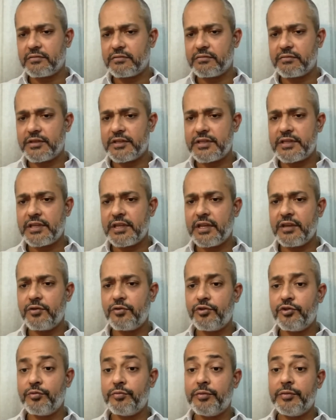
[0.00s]
this thing,
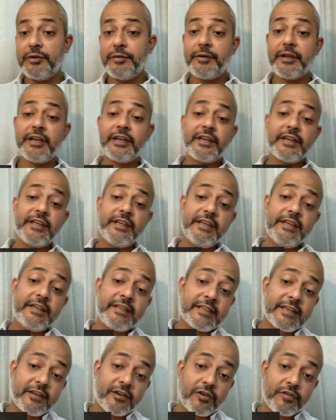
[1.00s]
could you bring any
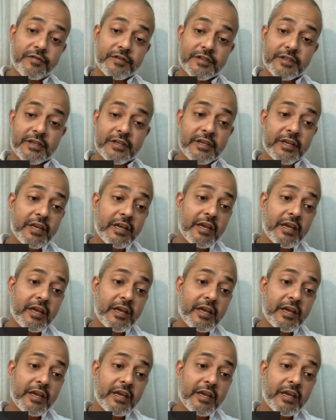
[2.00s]
intel officer?